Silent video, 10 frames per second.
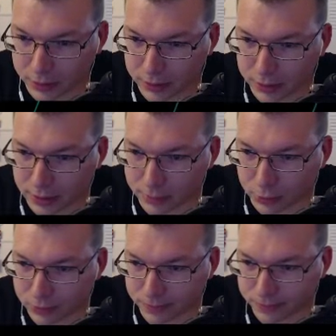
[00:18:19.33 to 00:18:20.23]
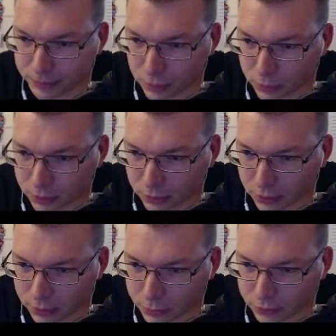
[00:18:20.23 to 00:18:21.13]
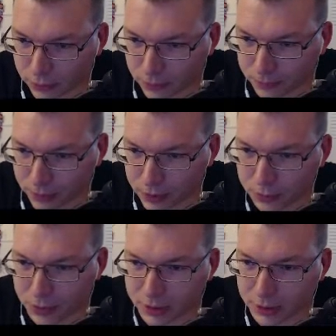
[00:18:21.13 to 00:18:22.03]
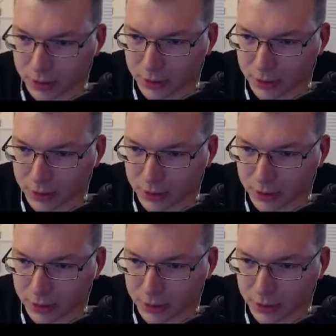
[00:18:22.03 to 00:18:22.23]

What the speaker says: a lot of numbers. What are all these numbers for? I just want...